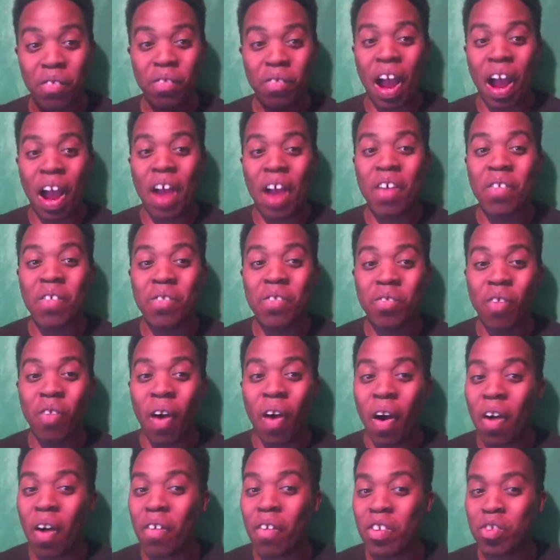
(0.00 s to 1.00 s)
I
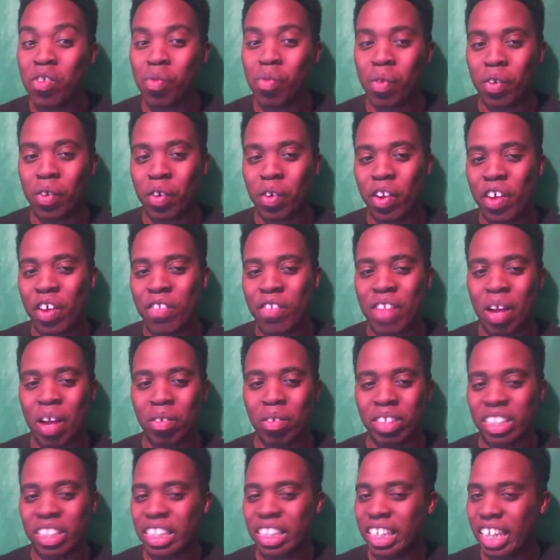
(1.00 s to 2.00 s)
always wondered if that
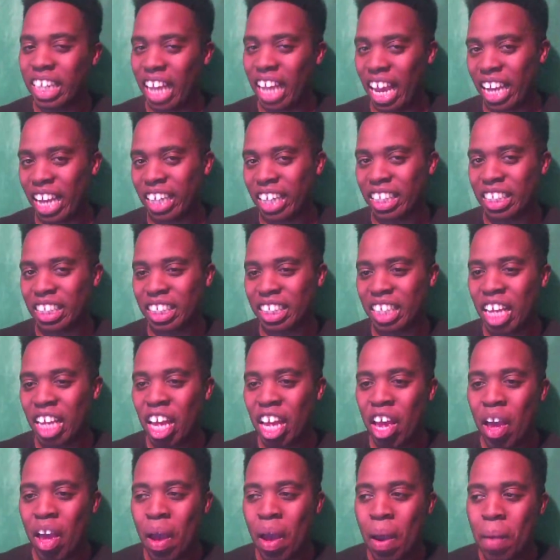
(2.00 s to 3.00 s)
was the case,
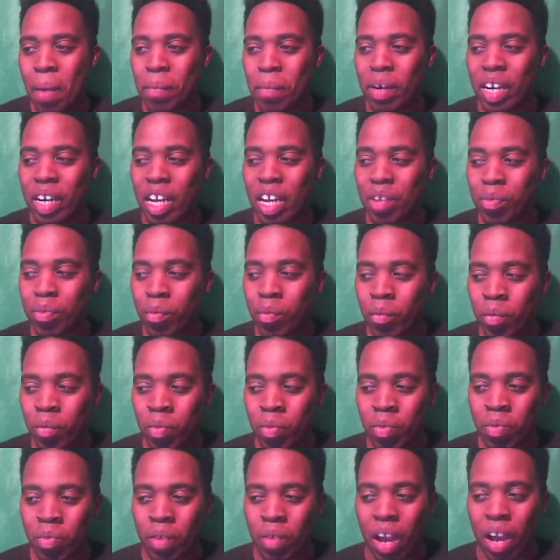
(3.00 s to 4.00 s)
but
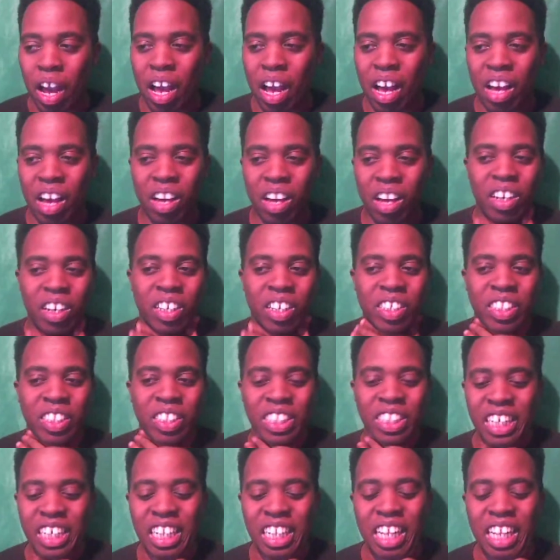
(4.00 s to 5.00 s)
a
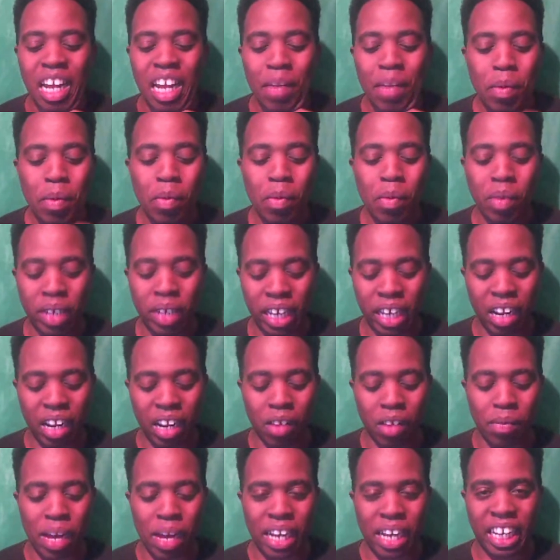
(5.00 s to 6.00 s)
lot of people would get
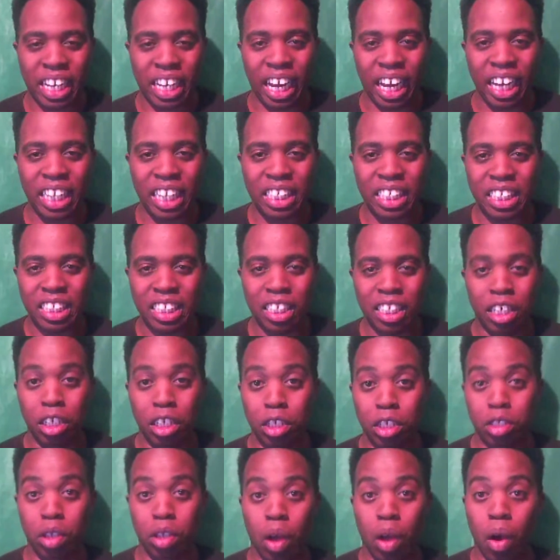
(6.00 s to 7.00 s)
on my case
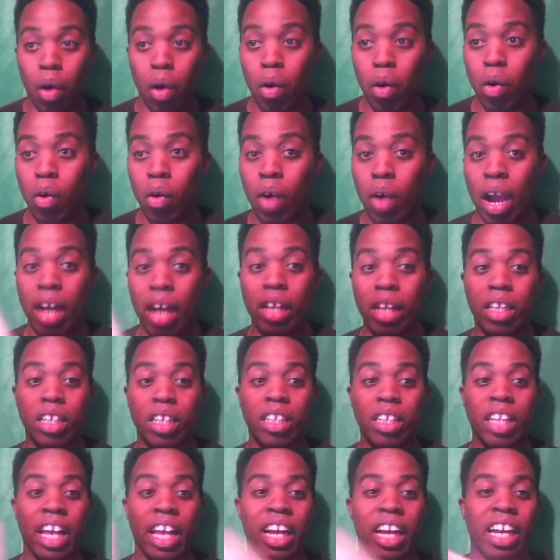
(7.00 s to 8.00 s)
because
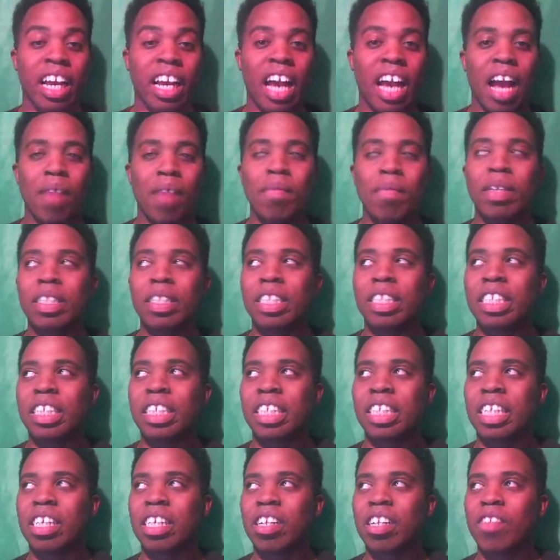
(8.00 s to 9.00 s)
I mentioned this in
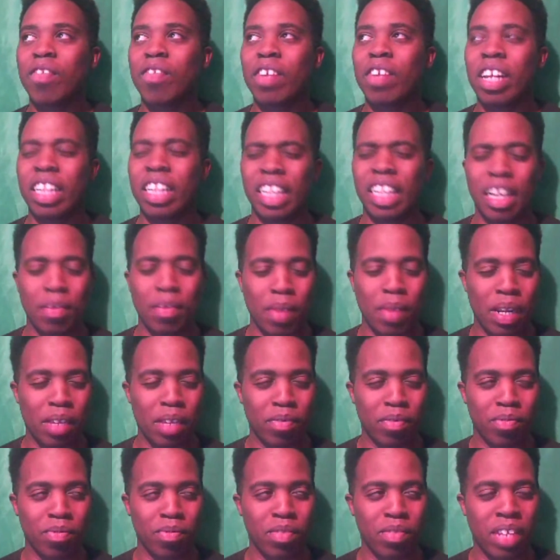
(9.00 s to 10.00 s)
another video. I think I might
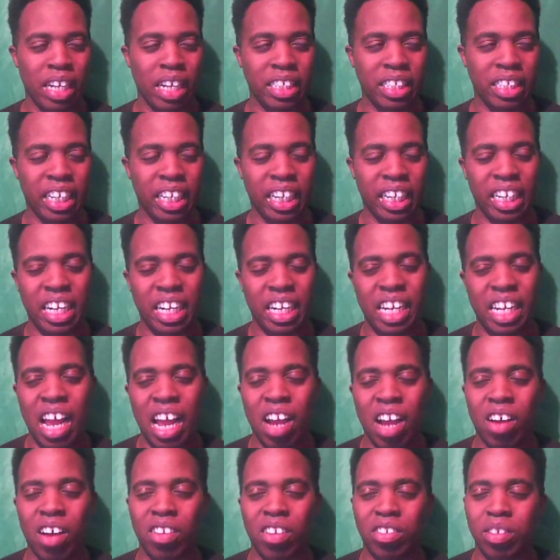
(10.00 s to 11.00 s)
have like taken it
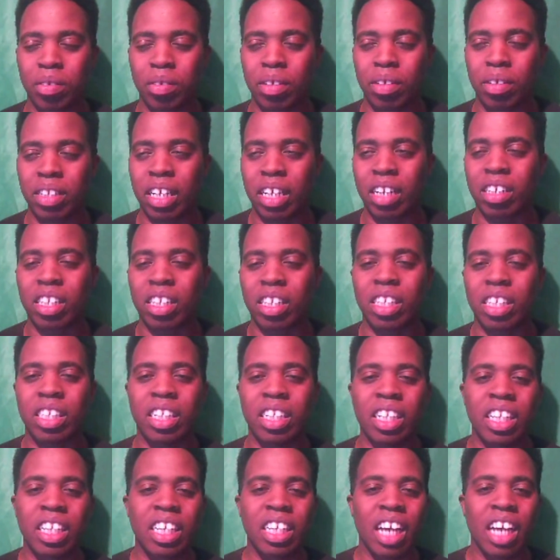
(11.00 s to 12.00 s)
down or something like that. I'm like,
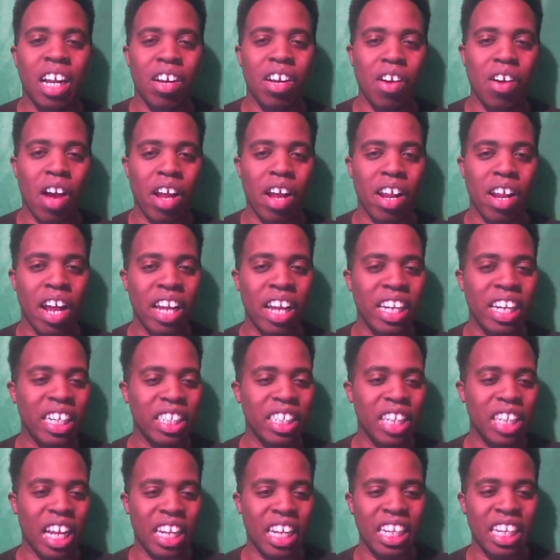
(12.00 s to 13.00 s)
I don't
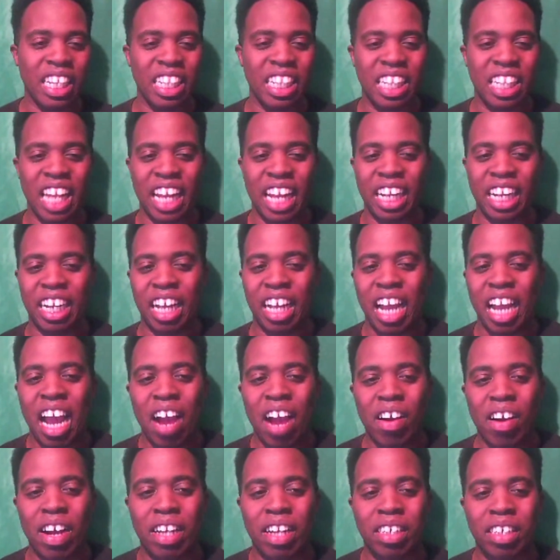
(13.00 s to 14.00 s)
know. I didn't like how
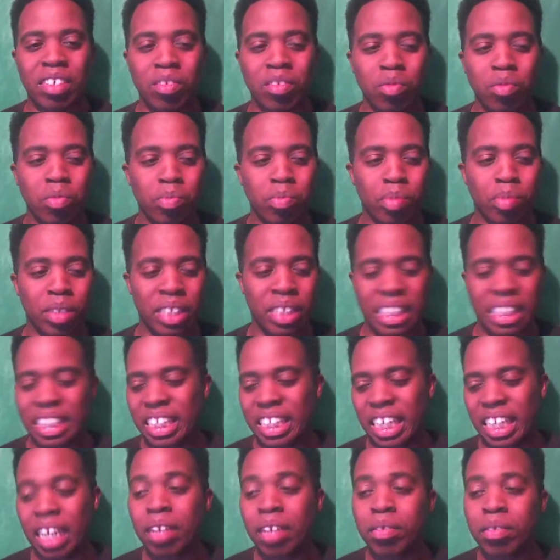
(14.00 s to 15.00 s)
I
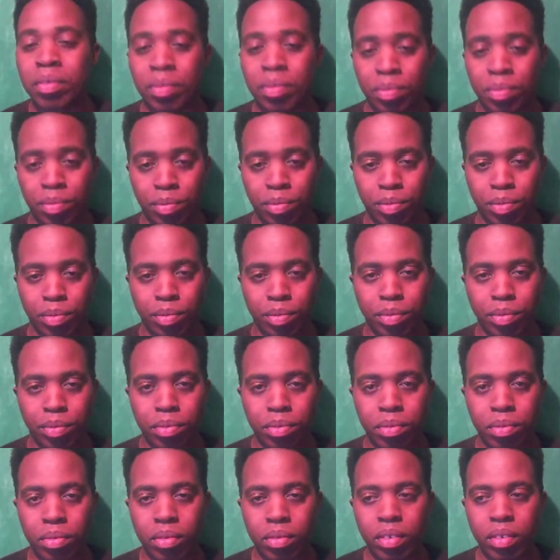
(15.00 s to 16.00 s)
presented it.
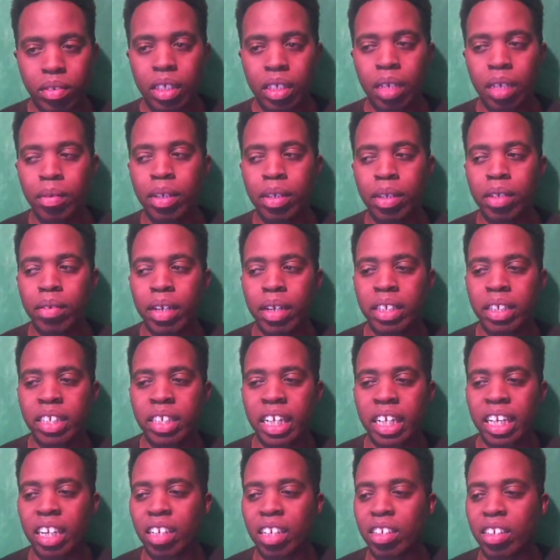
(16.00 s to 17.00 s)
But anyway, it's
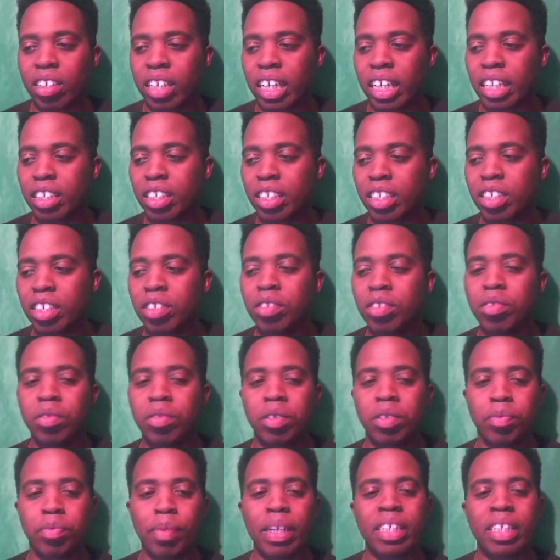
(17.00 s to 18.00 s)
like, okay, so you
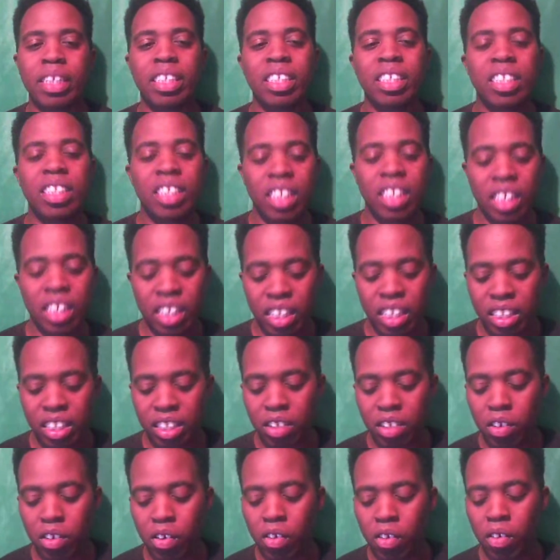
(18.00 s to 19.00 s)
expected to
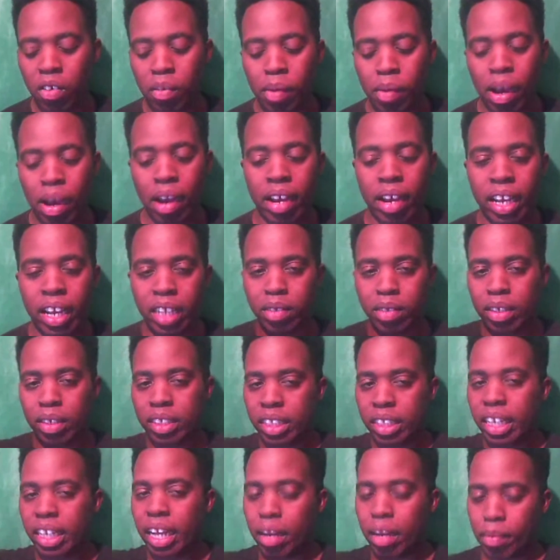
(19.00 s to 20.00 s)
know about
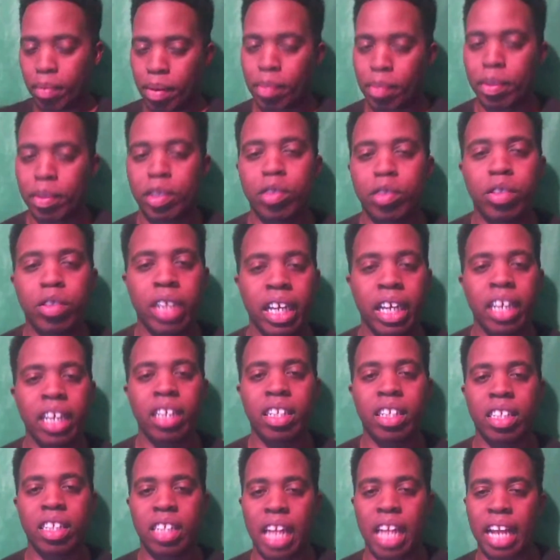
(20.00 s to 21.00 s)
XYZ anime, but you can't
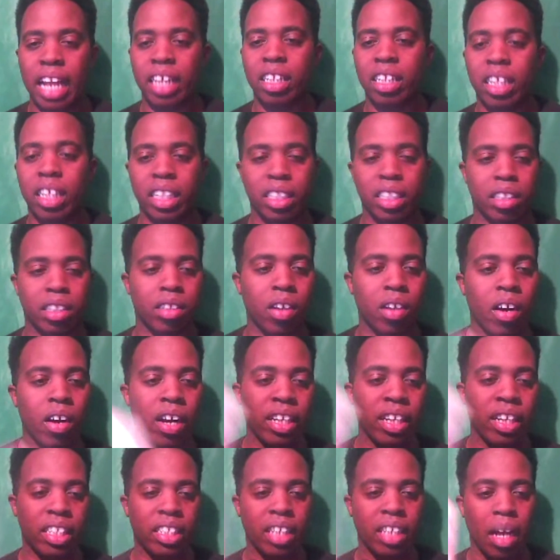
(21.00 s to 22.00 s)
like Lucky Star
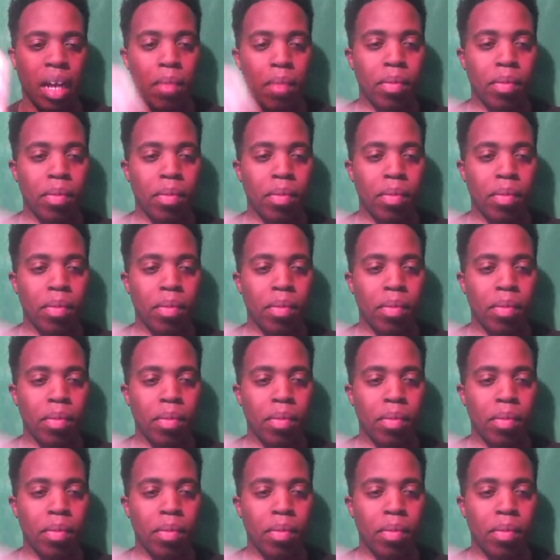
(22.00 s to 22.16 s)
at the time.